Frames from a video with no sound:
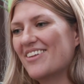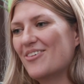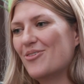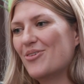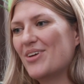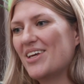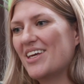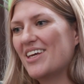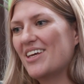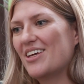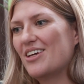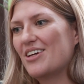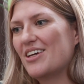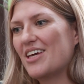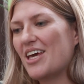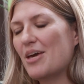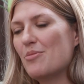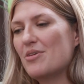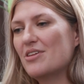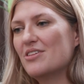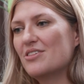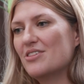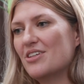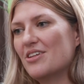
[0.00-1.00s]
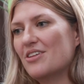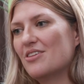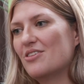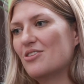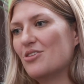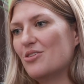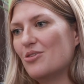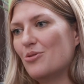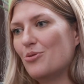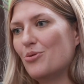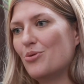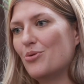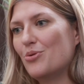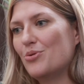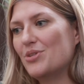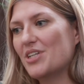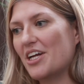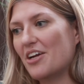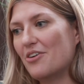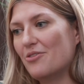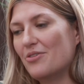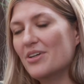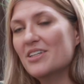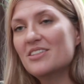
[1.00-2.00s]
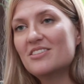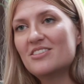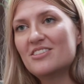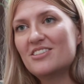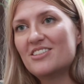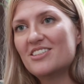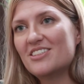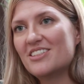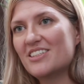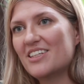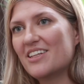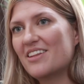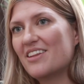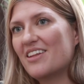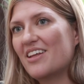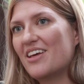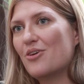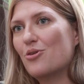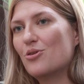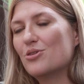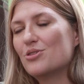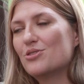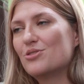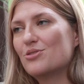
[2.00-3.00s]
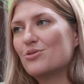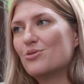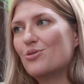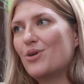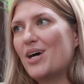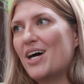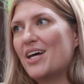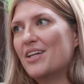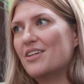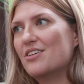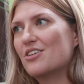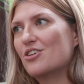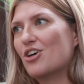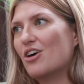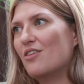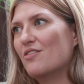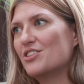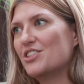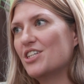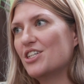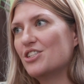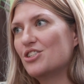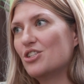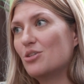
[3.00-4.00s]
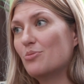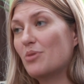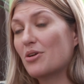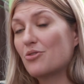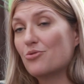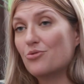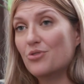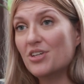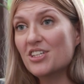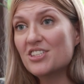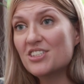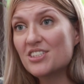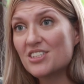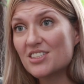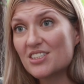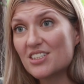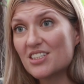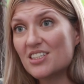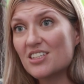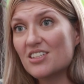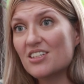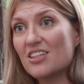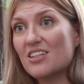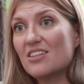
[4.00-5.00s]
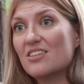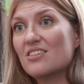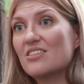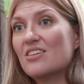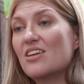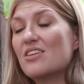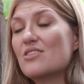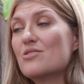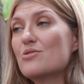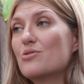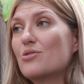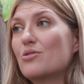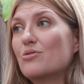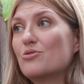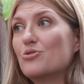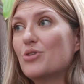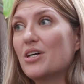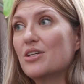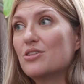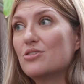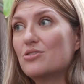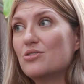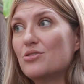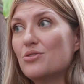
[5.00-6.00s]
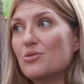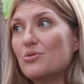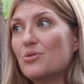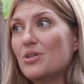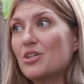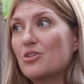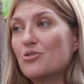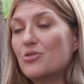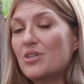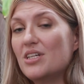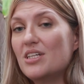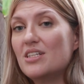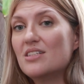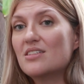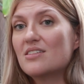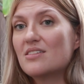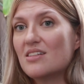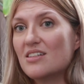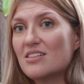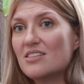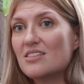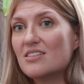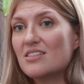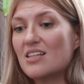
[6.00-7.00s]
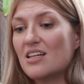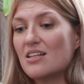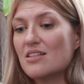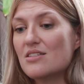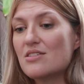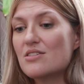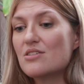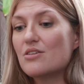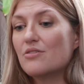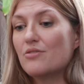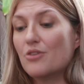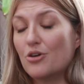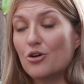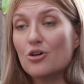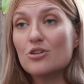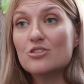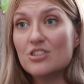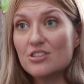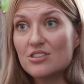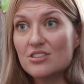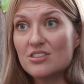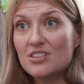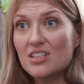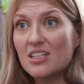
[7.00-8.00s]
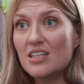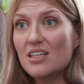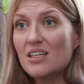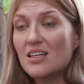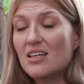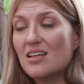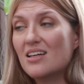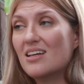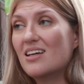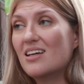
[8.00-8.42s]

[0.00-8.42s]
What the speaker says: We came into Nayarit, and they also added a conversation about risk and sort of trying to increase this sense of urgency.